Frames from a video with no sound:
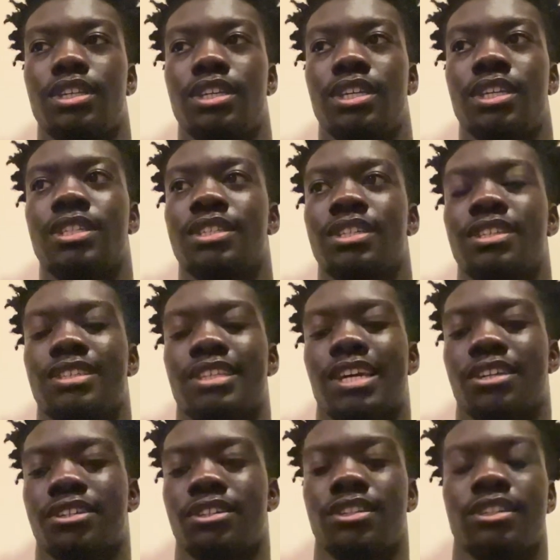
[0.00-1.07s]
it's
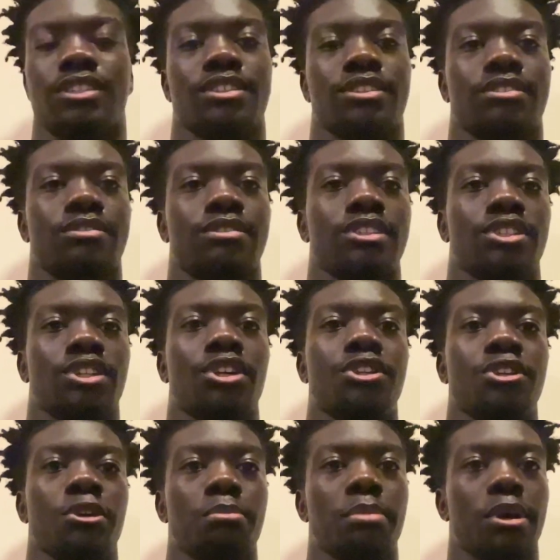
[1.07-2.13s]
like it's under
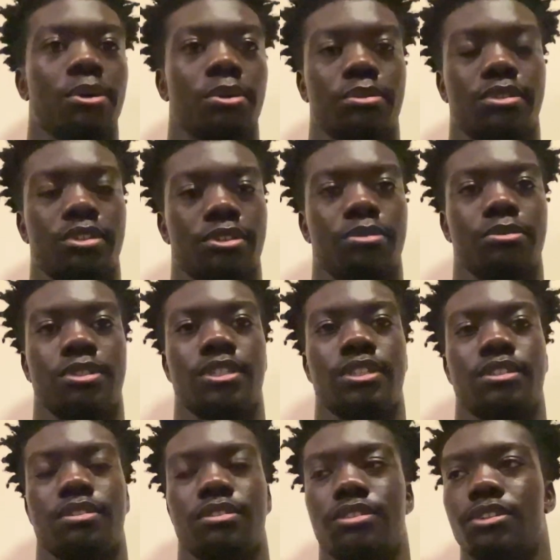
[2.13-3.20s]
your belt. You know what I'm saying?
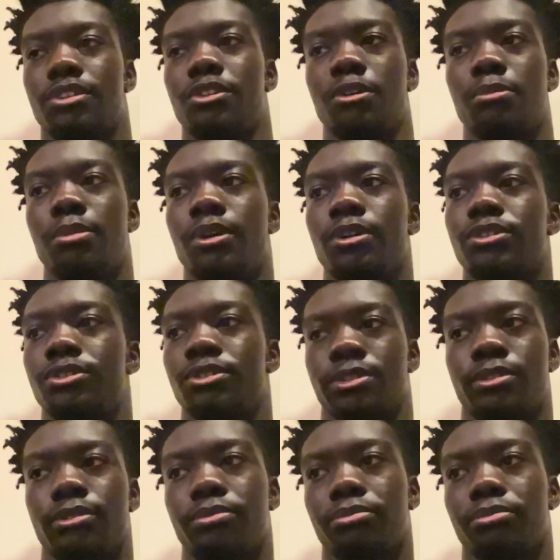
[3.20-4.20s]
It's under your belt. So